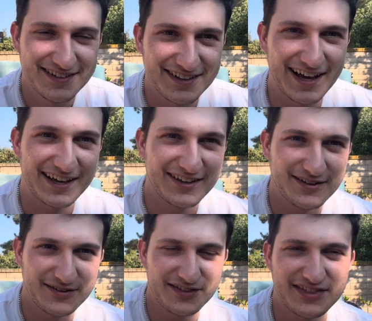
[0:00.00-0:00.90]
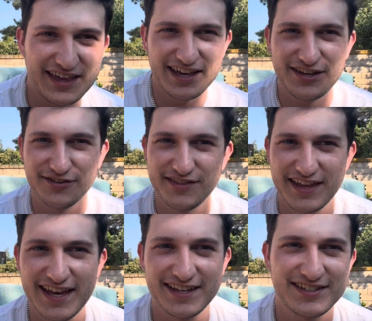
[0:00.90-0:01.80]
Like, think you're
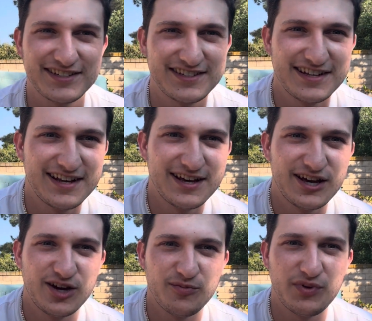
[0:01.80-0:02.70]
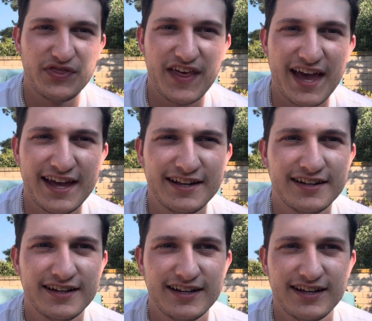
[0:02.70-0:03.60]
this. But
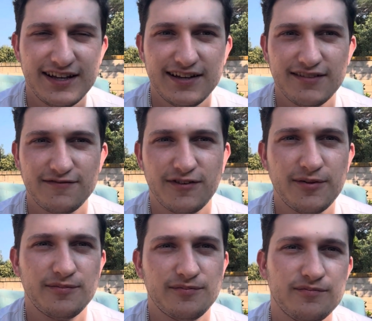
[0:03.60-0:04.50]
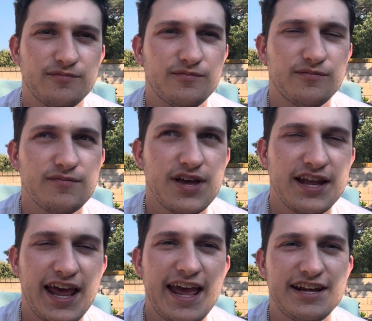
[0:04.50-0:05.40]
then from
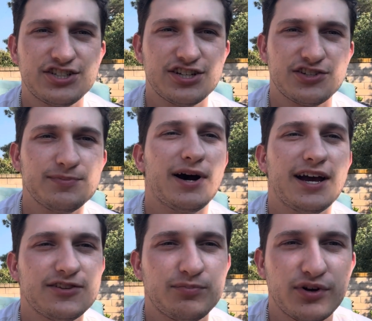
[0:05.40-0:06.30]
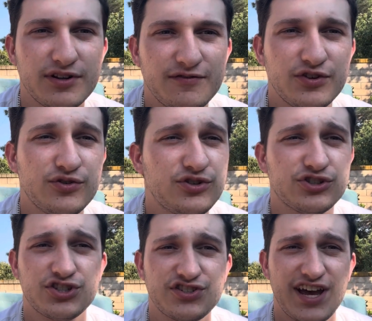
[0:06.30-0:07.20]
an anxious mind point of view,
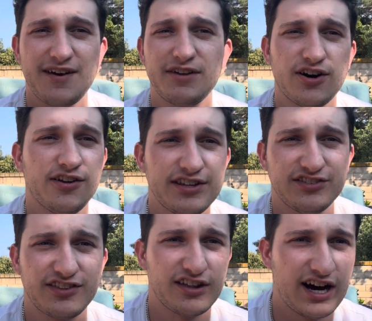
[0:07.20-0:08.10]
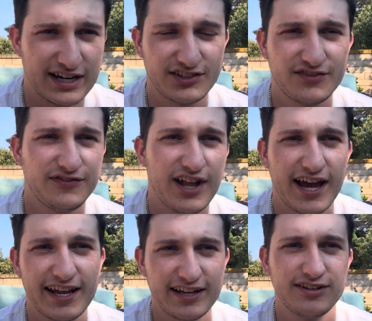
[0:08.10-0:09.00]
you're just having all these thoughts
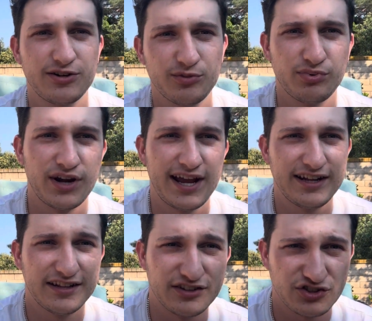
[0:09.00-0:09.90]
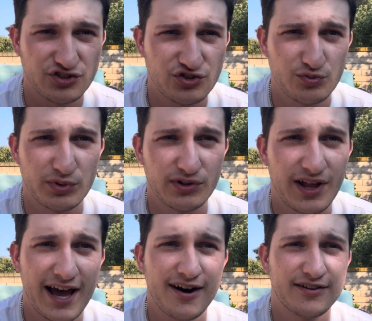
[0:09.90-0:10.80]
flying into your brain, and they're super
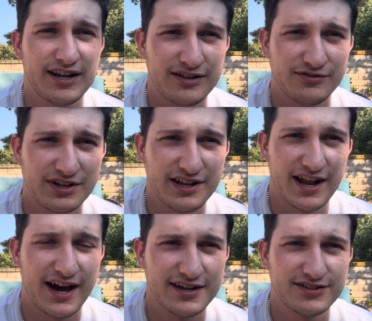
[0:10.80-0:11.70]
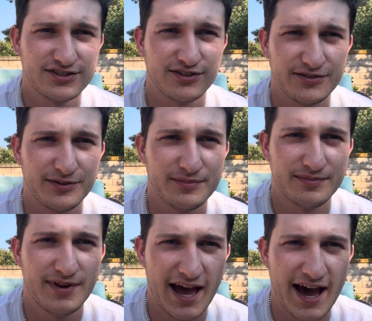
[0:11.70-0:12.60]
loud and you cannot turn them
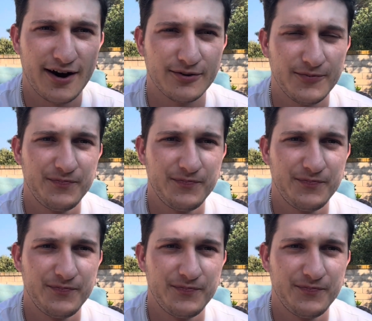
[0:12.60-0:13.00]
out.